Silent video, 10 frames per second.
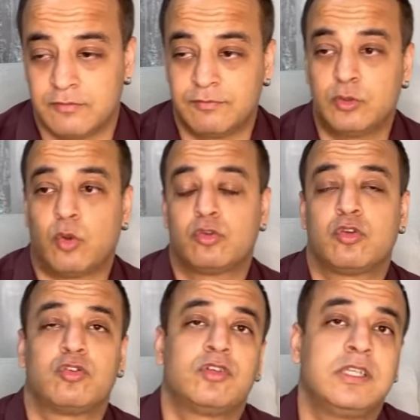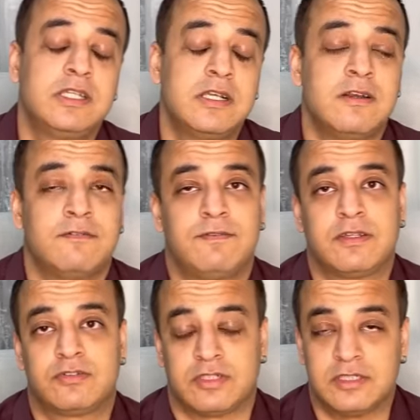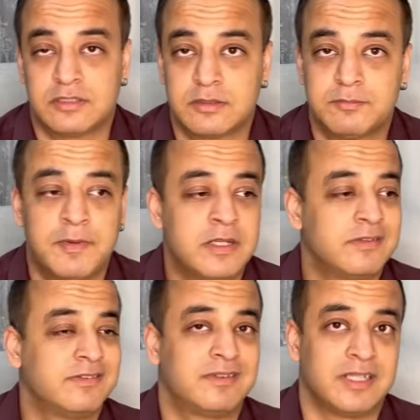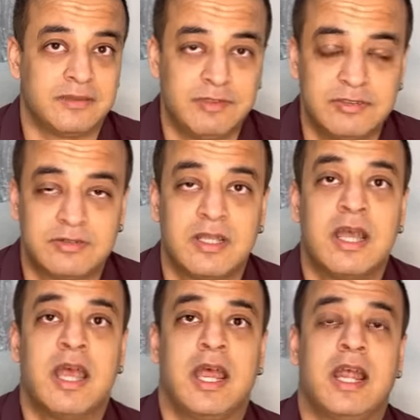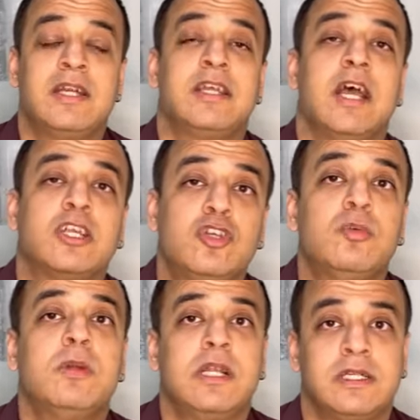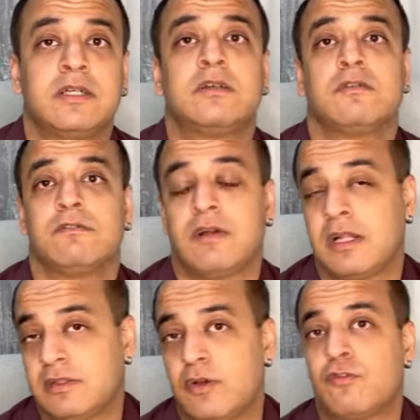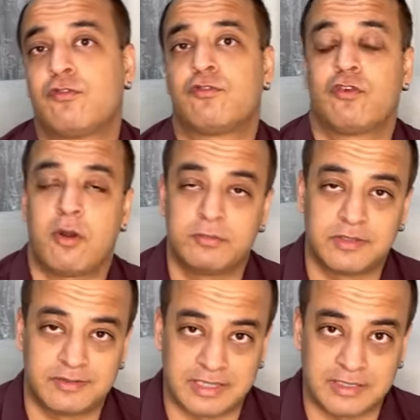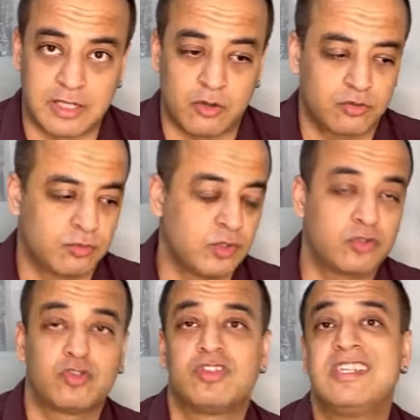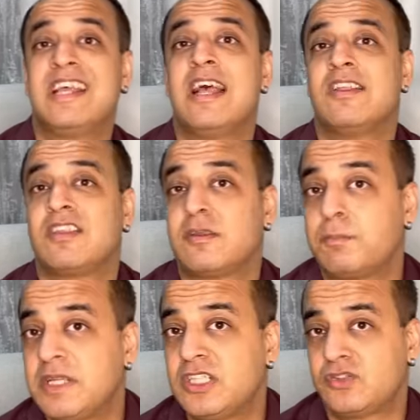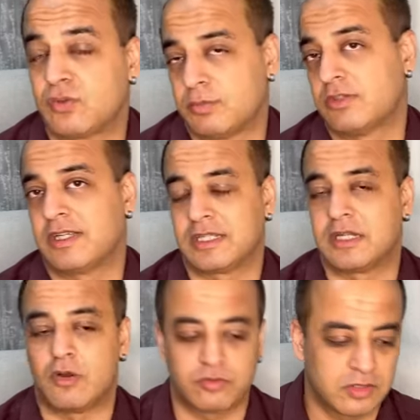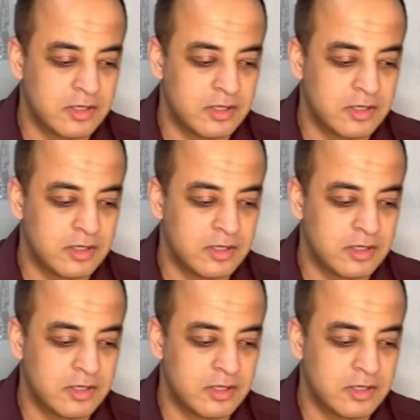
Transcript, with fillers: We also see fixed income, savings and accumulated wealth from the second house. We also see speech from the second house.